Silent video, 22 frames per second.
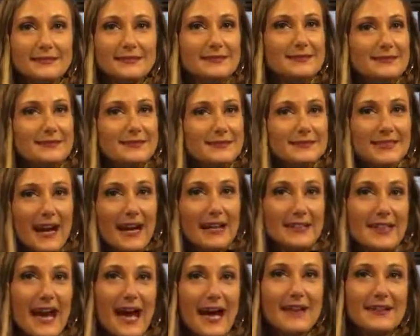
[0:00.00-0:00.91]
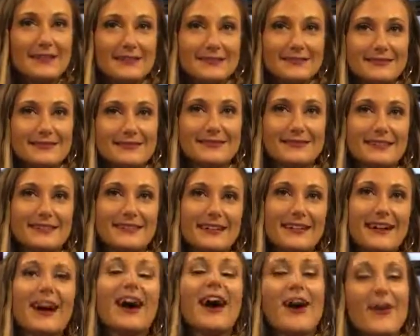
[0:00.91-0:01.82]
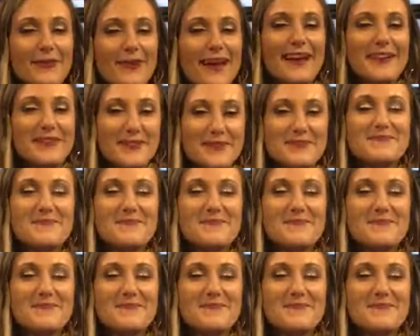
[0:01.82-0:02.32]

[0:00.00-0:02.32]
Not yet? A couple thumbs up. Okay,